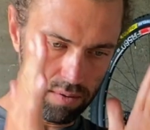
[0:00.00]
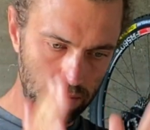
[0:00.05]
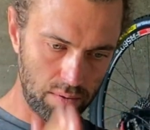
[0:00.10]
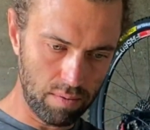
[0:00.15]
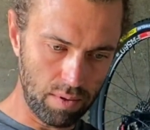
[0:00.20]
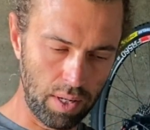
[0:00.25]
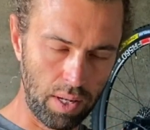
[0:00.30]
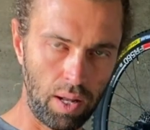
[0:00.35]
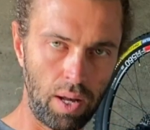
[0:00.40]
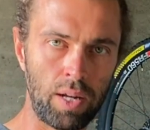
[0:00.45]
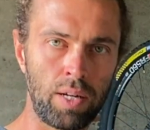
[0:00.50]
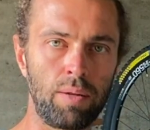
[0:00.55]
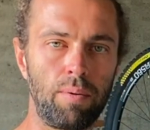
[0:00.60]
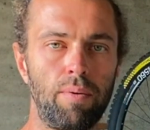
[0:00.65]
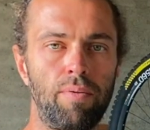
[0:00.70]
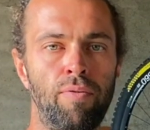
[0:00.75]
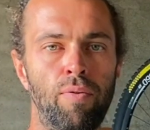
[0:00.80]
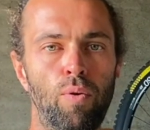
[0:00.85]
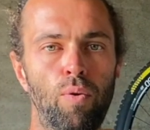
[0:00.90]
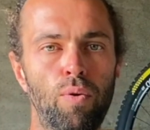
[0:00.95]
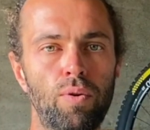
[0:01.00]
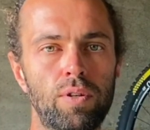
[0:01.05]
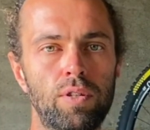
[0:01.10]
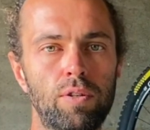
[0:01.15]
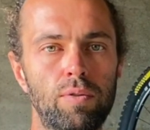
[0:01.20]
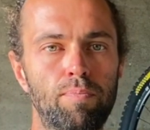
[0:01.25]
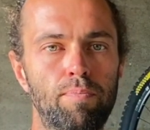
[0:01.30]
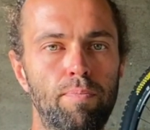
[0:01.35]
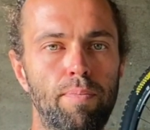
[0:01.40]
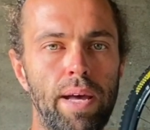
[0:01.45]
line up the forks as
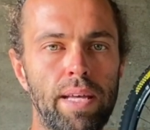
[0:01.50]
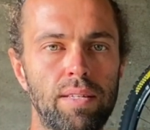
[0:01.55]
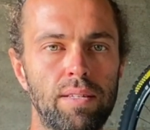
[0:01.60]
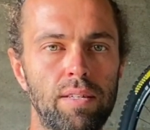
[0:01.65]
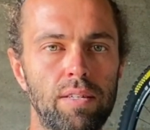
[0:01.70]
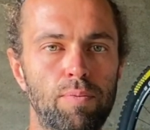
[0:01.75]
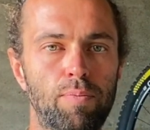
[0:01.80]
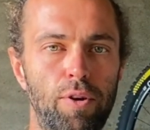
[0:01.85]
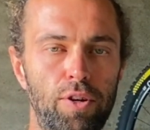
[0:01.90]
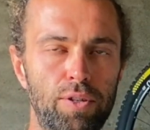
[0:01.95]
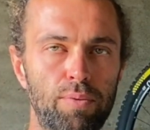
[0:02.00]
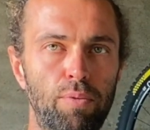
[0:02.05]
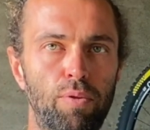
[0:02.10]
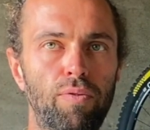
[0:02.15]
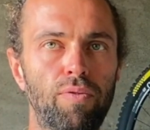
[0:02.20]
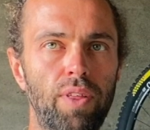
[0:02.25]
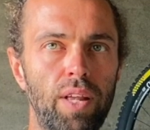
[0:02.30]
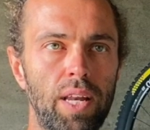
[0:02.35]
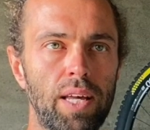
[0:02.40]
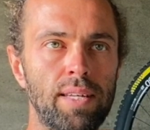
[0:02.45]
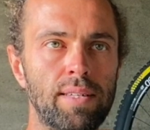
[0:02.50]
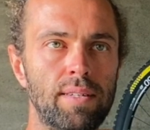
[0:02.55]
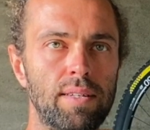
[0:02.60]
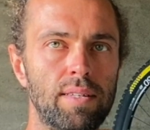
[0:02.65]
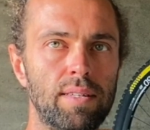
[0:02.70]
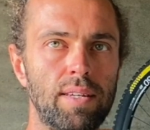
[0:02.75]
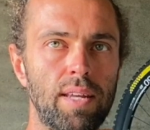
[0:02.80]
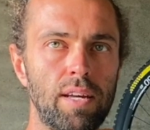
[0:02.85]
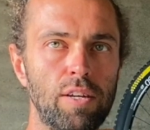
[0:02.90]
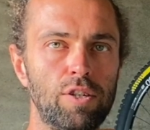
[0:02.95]
best as possible for the least
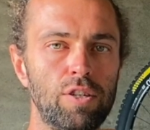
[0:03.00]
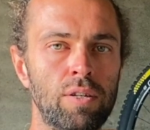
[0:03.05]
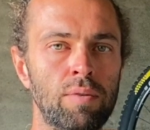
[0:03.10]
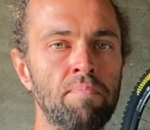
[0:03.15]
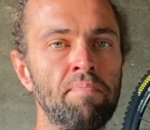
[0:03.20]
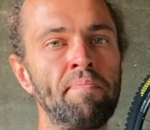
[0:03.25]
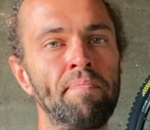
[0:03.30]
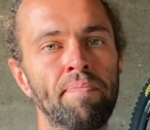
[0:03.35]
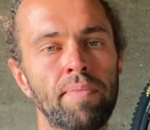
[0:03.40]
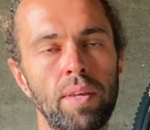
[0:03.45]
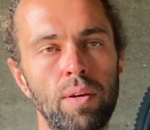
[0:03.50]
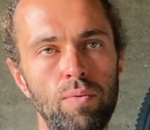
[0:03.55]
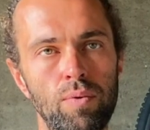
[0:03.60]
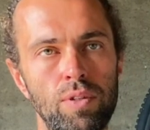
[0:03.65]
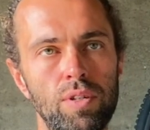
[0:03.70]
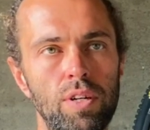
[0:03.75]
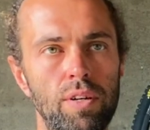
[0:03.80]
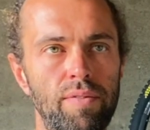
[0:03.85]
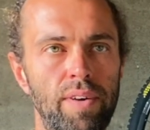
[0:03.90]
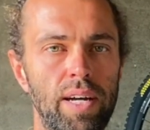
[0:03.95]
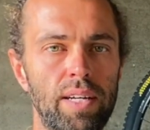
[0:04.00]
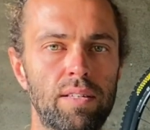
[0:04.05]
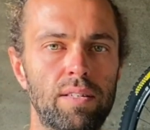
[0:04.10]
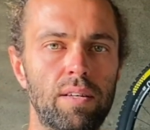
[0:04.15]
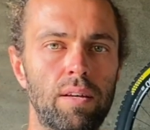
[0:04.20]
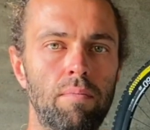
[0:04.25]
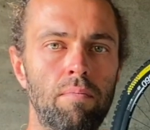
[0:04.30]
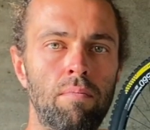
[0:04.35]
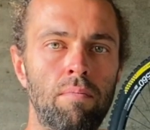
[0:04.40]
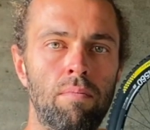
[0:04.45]
stiction, which could have had
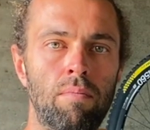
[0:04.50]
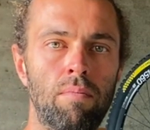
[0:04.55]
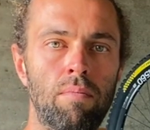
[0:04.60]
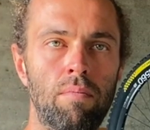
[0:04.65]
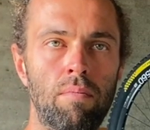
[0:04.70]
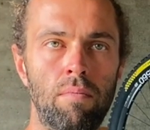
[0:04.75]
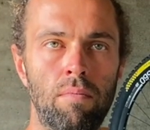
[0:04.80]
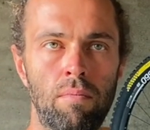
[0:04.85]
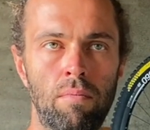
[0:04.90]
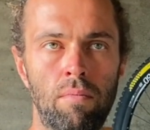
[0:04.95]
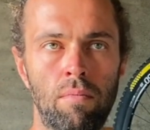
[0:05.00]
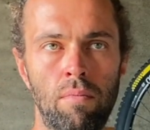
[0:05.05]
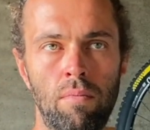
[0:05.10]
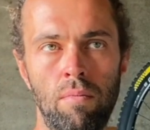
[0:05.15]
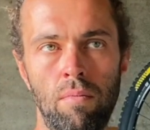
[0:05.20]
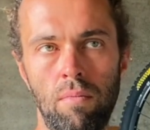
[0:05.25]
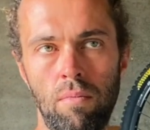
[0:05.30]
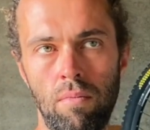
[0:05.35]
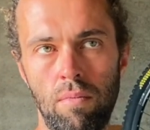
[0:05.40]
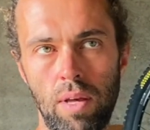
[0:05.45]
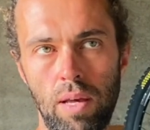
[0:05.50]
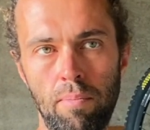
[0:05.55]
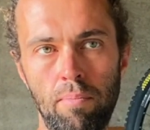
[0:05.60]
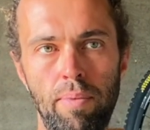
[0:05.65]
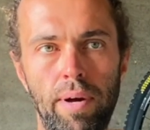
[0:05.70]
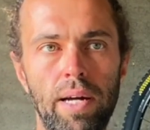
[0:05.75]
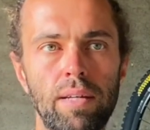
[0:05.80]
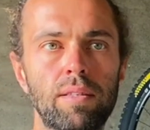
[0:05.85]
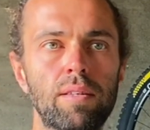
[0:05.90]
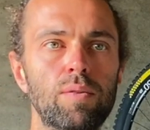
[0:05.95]
some
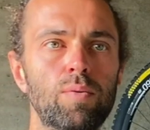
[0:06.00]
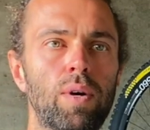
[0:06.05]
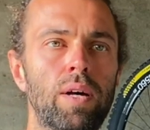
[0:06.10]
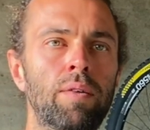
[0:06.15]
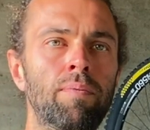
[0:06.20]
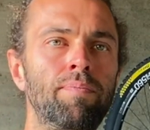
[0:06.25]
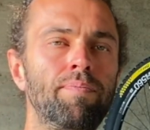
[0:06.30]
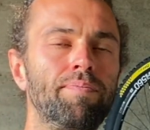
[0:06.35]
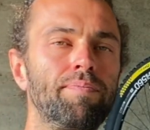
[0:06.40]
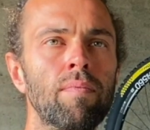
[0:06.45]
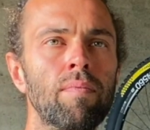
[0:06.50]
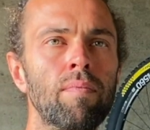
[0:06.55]
impact as well.